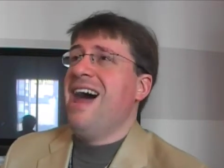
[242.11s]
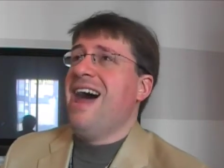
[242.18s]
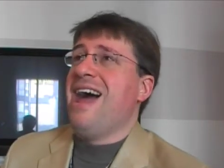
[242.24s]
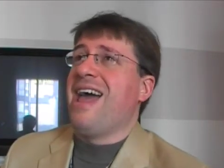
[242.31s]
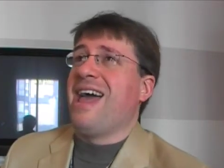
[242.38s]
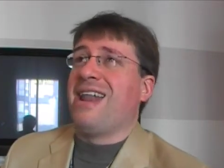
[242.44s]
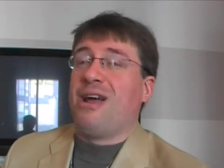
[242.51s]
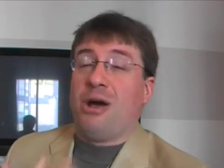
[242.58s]

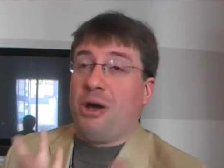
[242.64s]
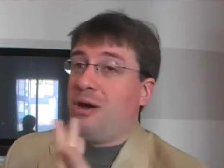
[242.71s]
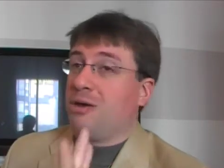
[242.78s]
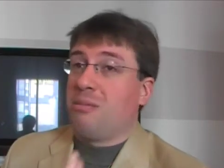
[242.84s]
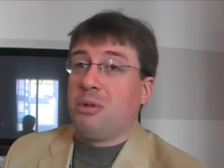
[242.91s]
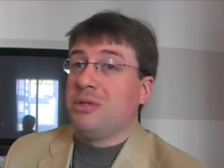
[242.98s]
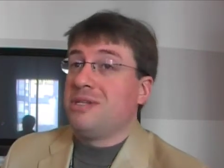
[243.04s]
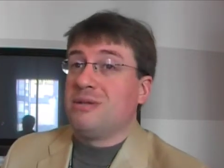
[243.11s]
And on
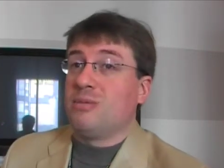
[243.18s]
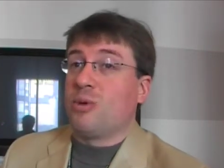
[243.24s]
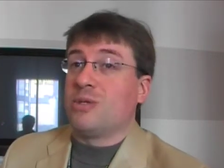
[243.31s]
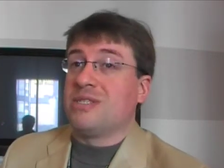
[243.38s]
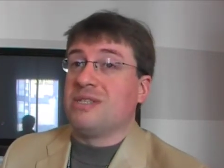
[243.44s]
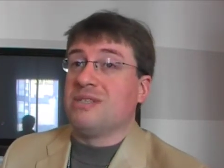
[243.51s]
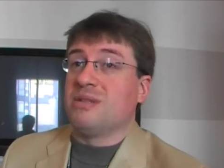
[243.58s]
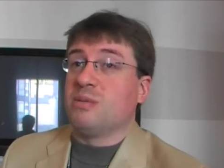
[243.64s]
a bulletin board
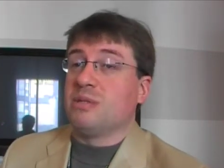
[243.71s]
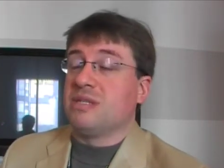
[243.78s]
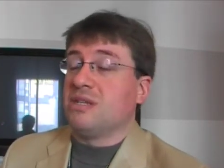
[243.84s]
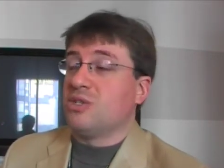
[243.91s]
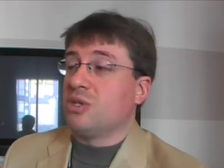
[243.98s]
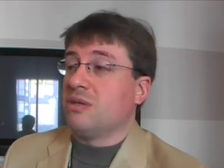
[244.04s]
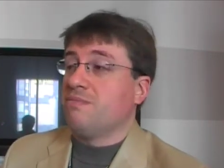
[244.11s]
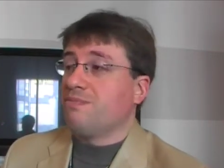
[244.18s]
system,
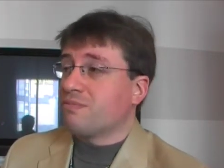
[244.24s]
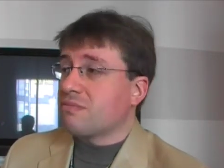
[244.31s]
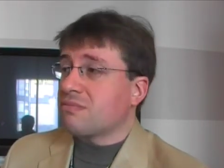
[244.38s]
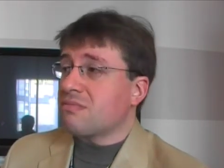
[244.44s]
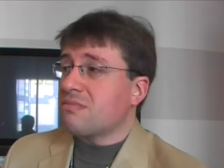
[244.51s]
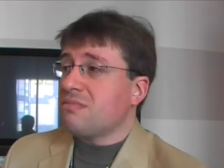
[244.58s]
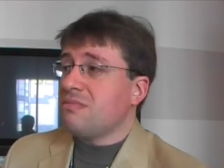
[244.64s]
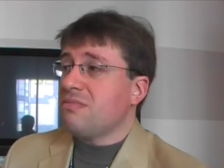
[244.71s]
essentially.
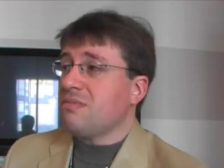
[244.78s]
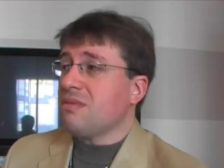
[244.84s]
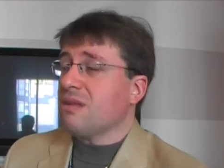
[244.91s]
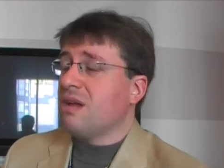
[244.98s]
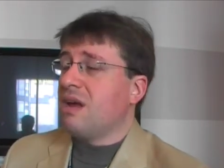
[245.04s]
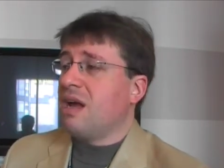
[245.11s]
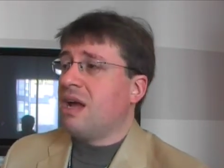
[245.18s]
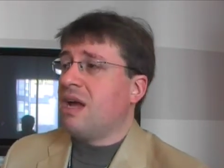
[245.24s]

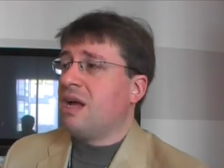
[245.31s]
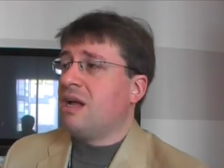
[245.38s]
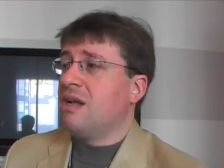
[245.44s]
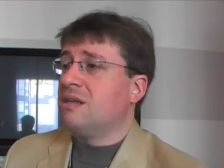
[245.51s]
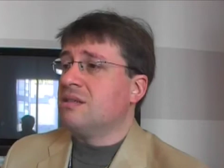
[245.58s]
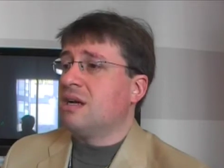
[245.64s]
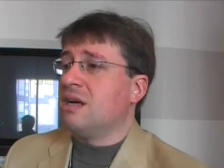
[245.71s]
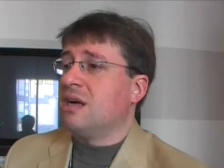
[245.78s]

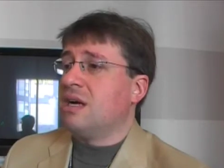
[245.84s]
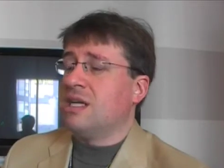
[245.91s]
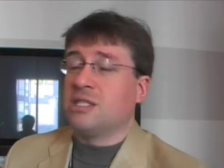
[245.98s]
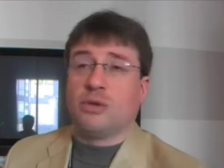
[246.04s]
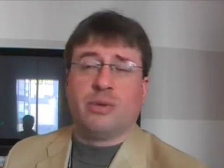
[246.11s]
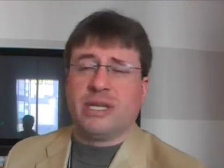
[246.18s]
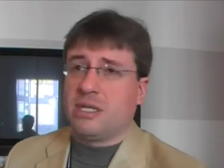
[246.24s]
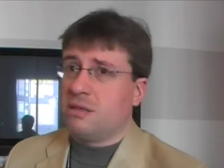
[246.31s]
And
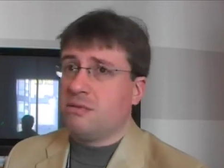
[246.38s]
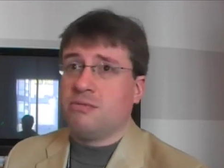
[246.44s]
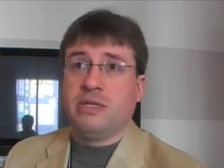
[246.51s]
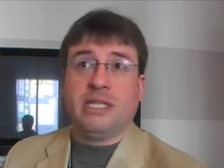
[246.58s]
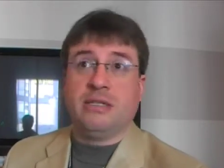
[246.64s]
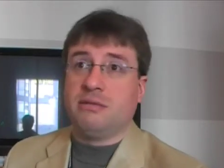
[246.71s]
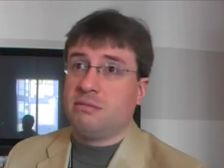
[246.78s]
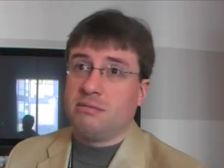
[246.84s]
so we
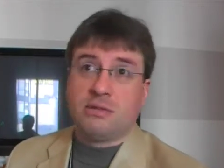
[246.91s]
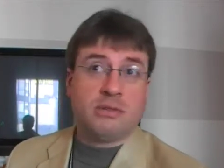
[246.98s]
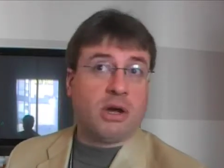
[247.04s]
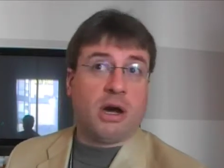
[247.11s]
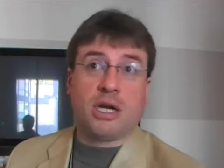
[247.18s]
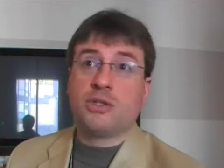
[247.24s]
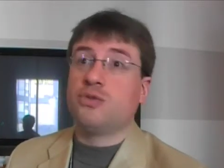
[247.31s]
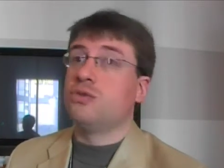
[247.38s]

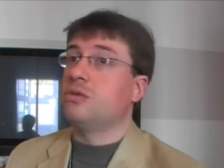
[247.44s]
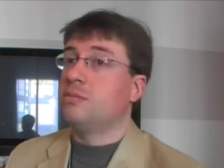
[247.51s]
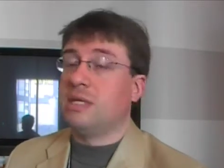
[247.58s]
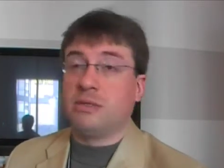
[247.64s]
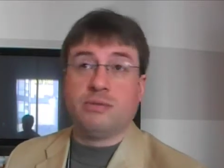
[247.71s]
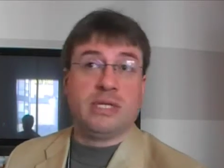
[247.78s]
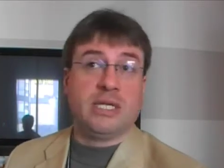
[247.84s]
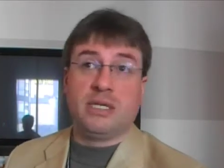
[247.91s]
talked to him,
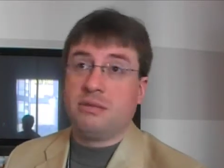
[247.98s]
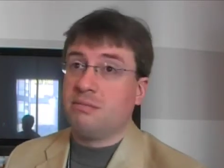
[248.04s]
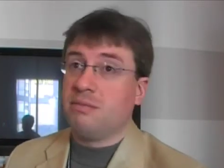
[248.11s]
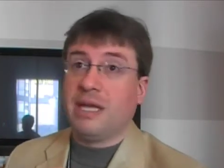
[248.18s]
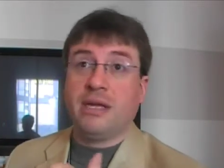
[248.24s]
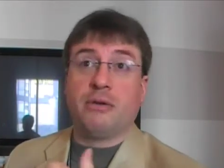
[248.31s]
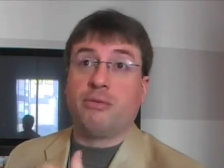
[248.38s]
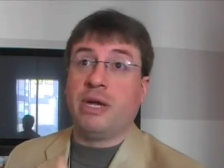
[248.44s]
and we
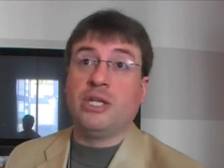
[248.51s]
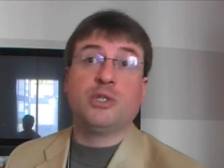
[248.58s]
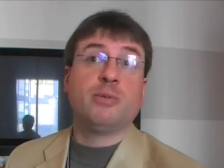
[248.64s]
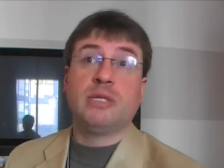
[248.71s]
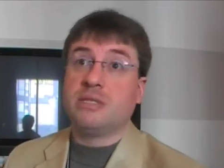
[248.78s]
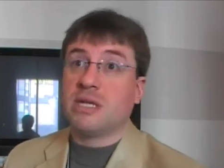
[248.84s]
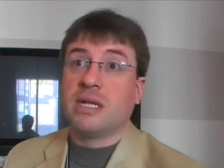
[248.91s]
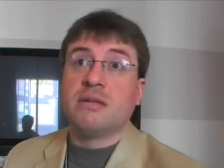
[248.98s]
made
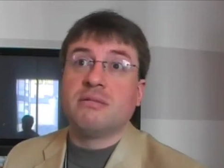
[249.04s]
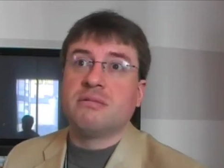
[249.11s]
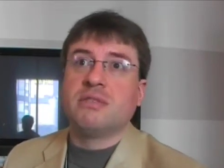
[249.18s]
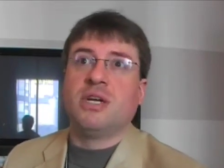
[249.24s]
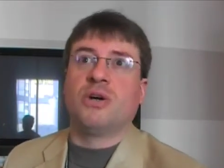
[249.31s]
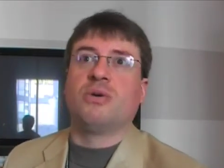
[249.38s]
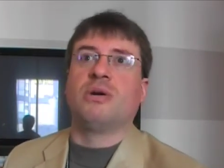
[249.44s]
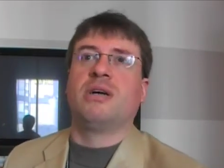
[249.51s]
arrangements, and
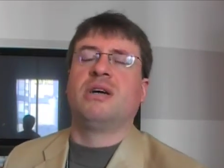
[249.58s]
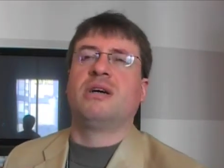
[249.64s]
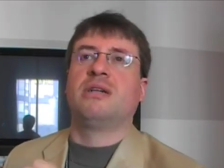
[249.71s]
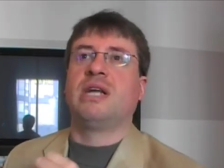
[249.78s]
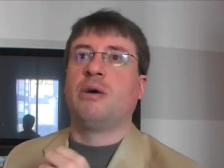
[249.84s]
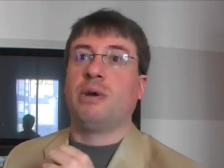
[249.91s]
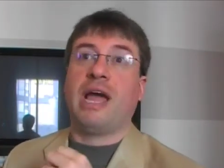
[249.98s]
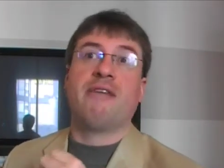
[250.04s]

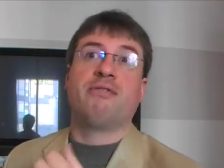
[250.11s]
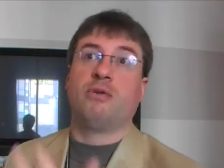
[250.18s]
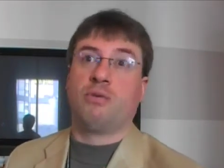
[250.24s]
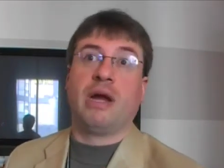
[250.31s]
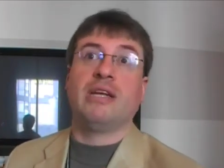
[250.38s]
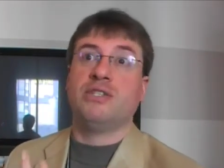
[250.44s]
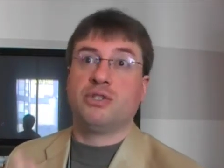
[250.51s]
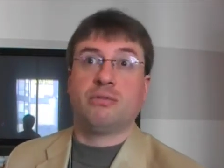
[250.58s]
now we have the
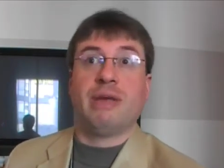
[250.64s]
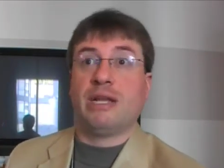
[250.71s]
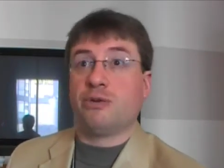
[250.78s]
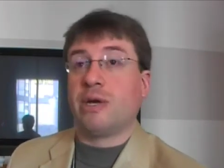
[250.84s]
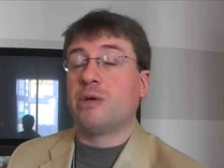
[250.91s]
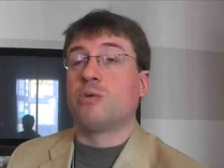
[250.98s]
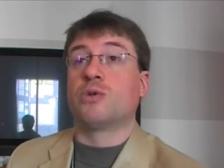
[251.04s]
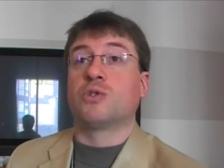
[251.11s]
rights to make
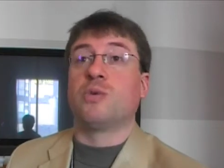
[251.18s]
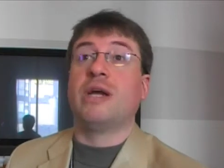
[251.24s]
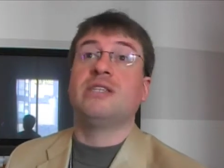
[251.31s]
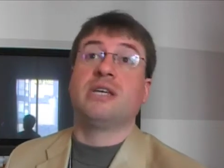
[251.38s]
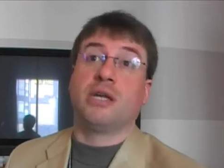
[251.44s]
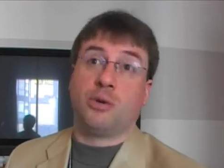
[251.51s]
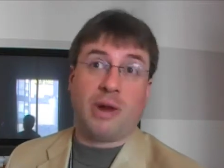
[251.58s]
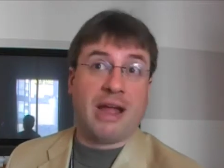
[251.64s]
Trade Wars
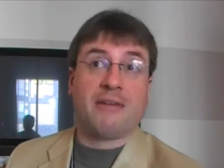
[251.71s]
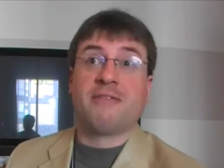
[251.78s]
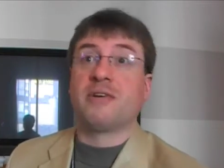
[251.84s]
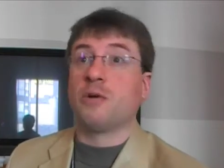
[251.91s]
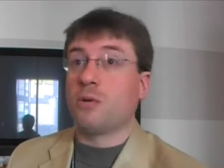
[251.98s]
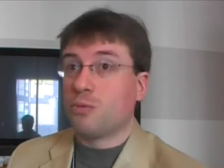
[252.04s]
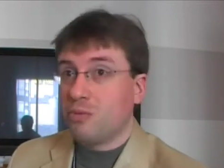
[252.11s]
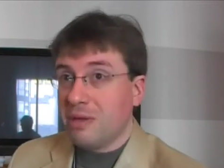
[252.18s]
Rising, a
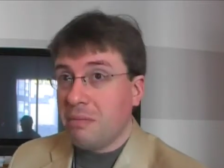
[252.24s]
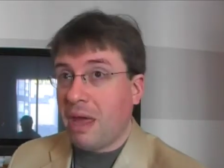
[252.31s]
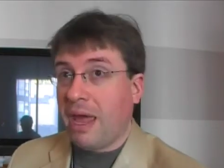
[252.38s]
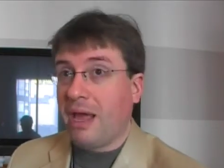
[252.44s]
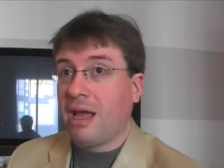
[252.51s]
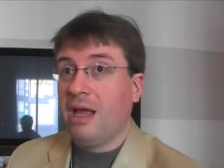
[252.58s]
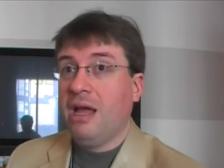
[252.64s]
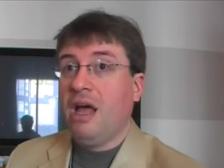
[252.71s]
graphical remake.